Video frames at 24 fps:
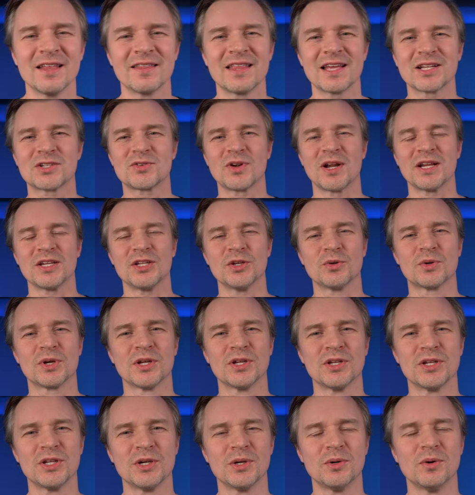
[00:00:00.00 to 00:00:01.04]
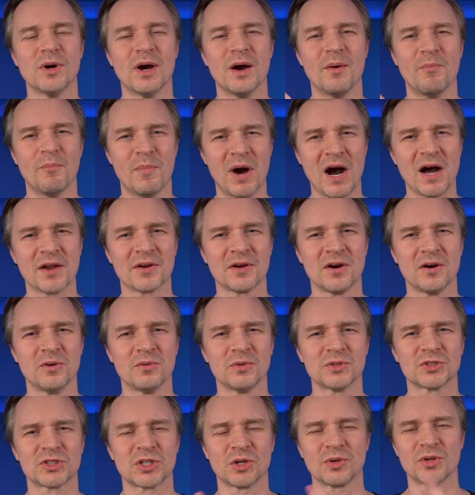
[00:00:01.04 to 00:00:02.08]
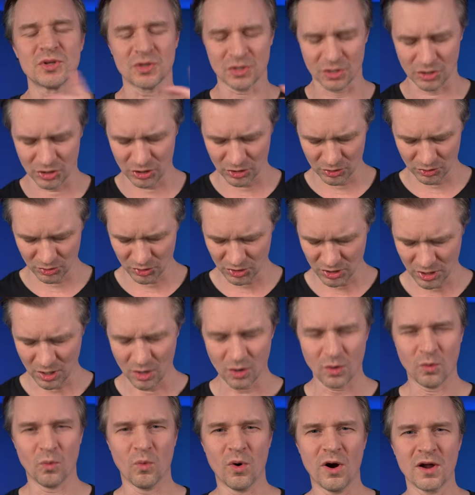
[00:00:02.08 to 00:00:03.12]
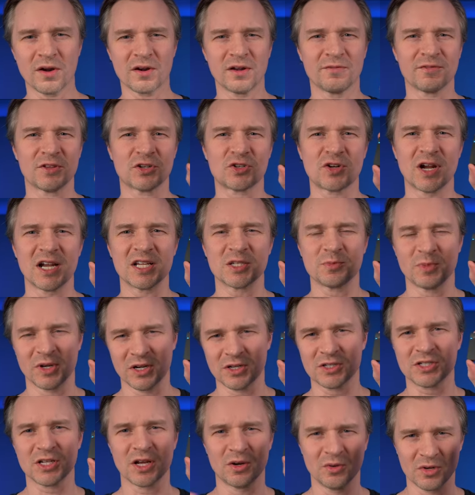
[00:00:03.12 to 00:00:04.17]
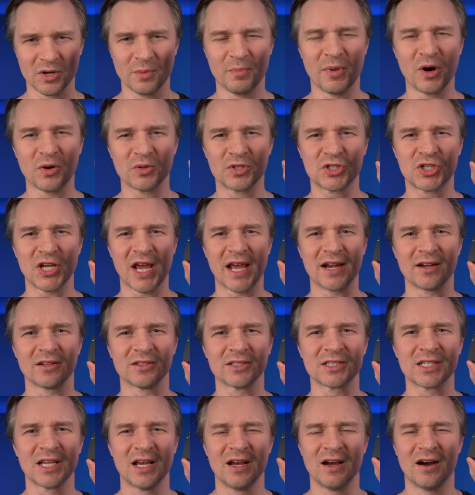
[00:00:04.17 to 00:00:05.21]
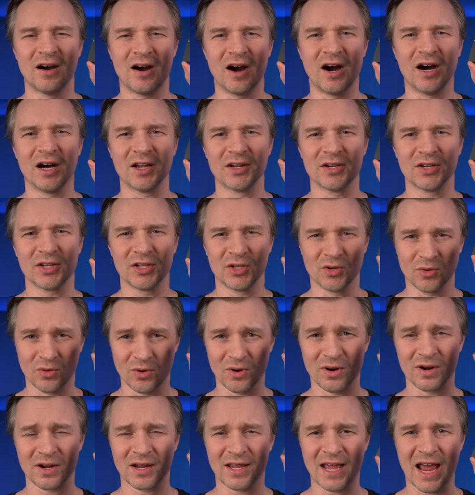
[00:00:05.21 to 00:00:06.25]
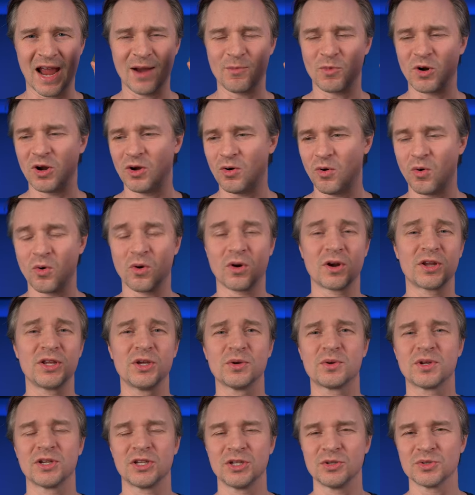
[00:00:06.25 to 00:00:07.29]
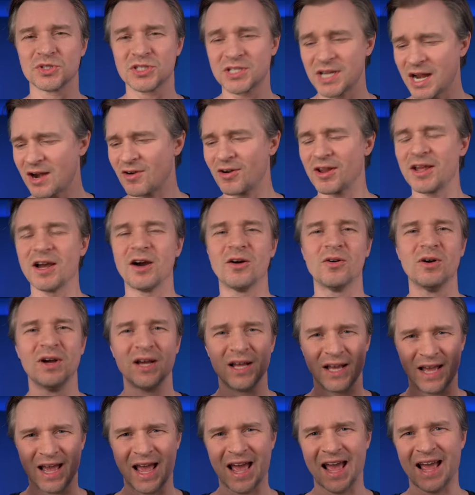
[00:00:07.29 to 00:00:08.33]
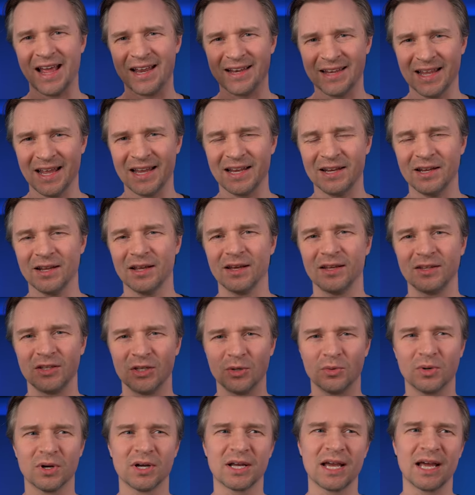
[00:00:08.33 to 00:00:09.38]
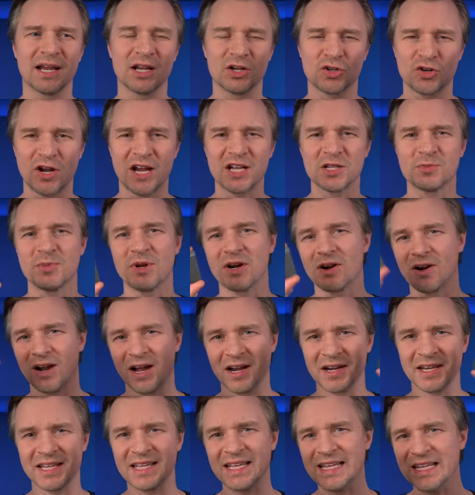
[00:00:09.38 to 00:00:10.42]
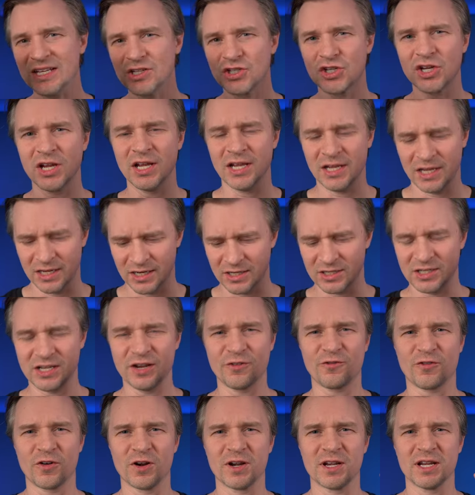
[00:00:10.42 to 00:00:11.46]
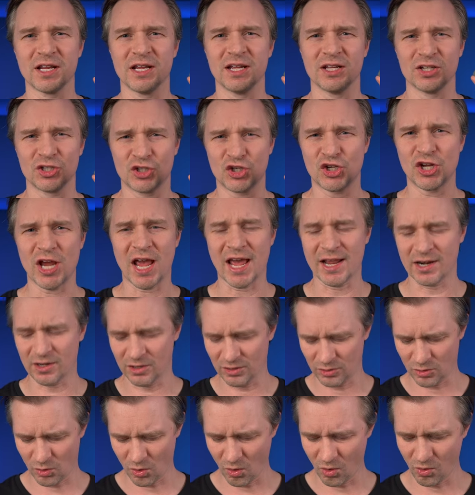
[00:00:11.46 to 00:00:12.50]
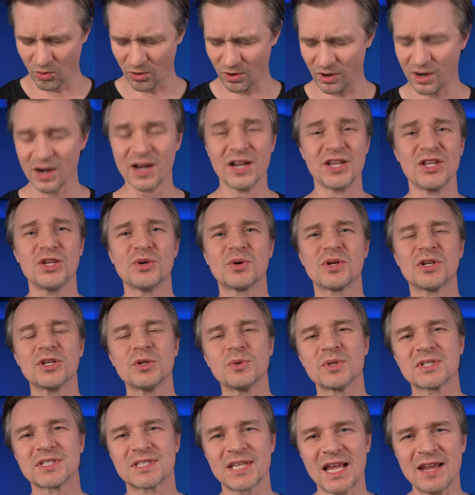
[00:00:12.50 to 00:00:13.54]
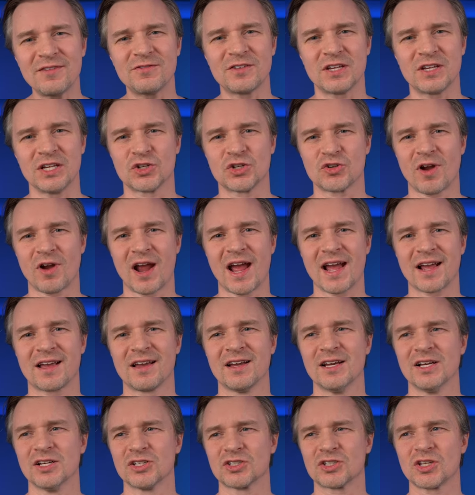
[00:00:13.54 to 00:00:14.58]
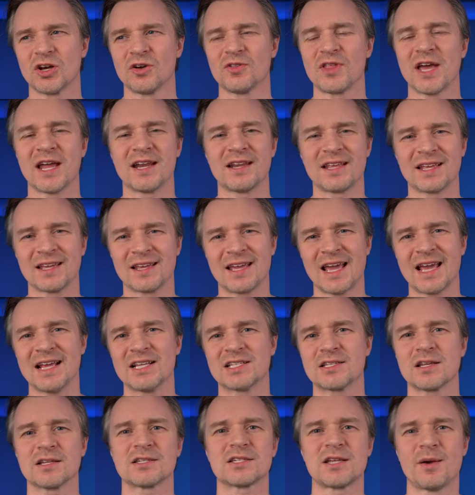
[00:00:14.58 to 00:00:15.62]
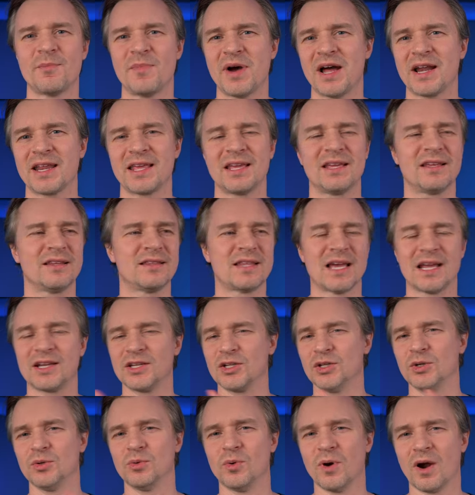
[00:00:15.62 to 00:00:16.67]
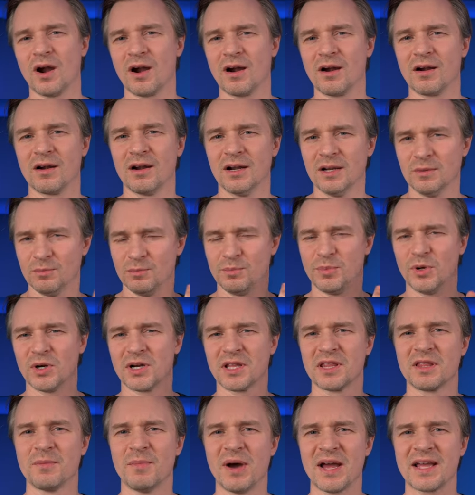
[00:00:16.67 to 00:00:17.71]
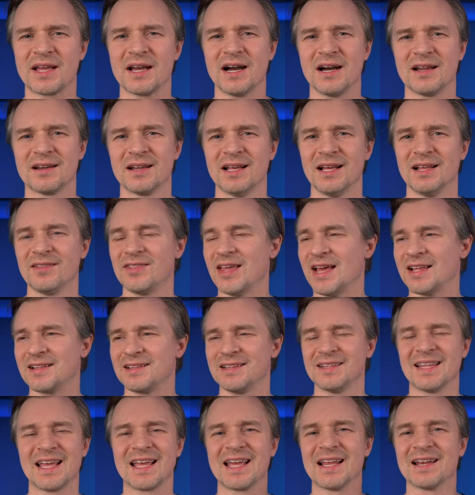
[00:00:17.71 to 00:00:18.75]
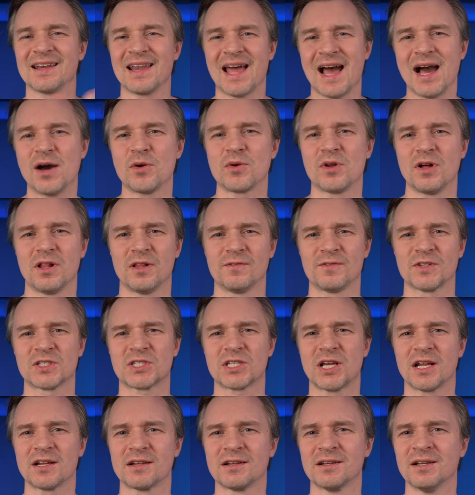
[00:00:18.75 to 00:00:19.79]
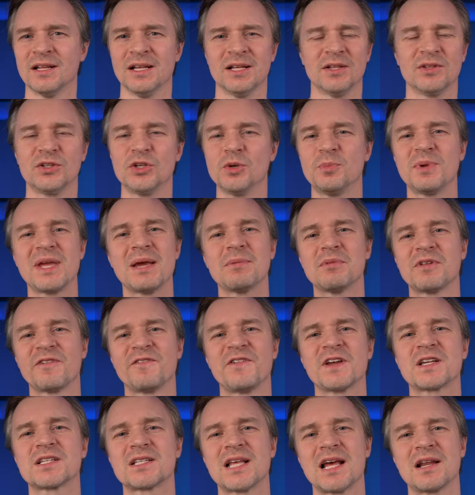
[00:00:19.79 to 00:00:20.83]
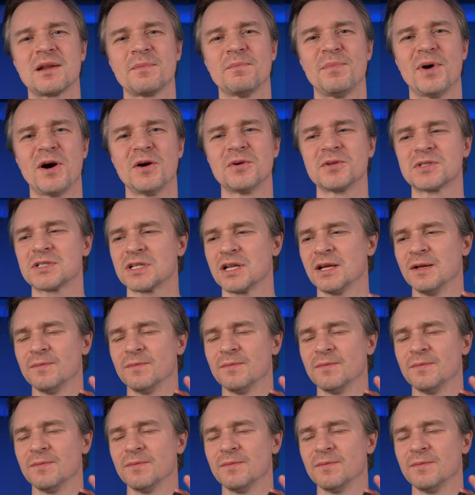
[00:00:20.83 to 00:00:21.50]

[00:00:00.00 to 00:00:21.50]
That's right, you can do mono, so you can use one of the transmitters to go into both channels on your camera, or you can use stereo, and then you will get a transmitter on each different channel, or you can do a safety track so that in case somebody that you are putting the mic on, that they get loud all of a sudden, you'll be able to fix that in post